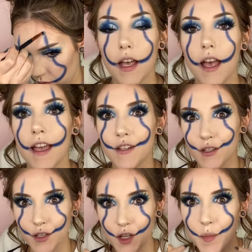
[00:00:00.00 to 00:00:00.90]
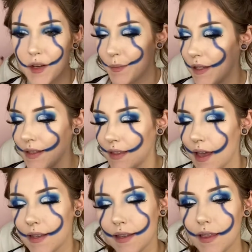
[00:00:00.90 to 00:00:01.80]
And just to sharpen up these
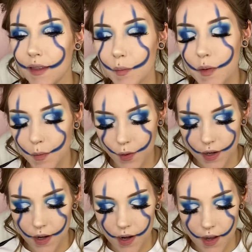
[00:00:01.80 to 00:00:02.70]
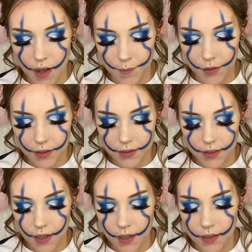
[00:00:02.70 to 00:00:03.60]
lines a little bit more, I'm gonna
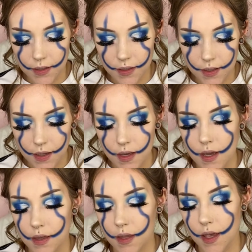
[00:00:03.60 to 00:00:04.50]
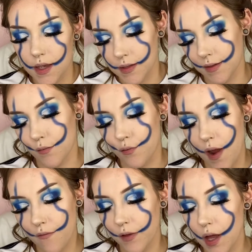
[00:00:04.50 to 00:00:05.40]
take this
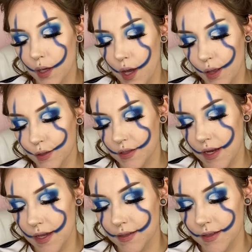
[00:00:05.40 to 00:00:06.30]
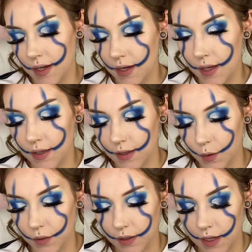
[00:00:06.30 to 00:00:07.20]
Revlon Colorstay Skinny
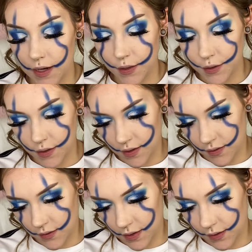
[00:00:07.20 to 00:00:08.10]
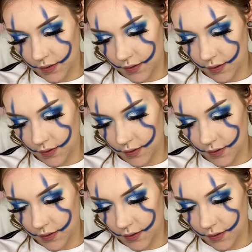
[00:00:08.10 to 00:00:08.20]
Liquid Liner. This is